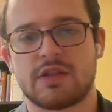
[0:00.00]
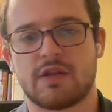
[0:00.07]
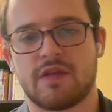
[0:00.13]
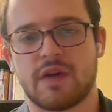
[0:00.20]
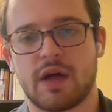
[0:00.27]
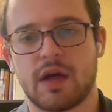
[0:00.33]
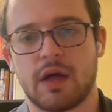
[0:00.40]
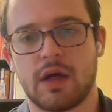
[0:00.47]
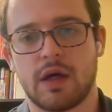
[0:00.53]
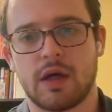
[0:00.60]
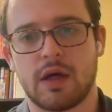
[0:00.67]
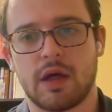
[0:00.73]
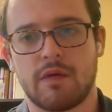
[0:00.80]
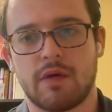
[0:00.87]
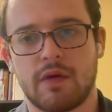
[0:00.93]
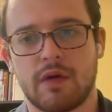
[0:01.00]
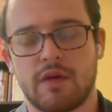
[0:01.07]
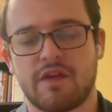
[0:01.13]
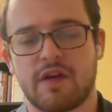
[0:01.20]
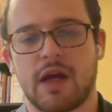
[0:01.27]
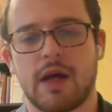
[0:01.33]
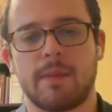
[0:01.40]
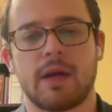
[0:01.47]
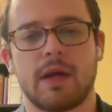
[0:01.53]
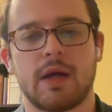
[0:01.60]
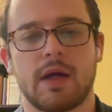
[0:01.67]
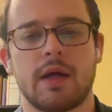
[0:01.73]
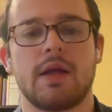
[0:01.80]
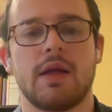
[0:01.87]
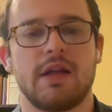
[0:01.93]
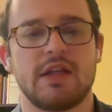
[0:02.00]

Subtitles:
of a phenomena,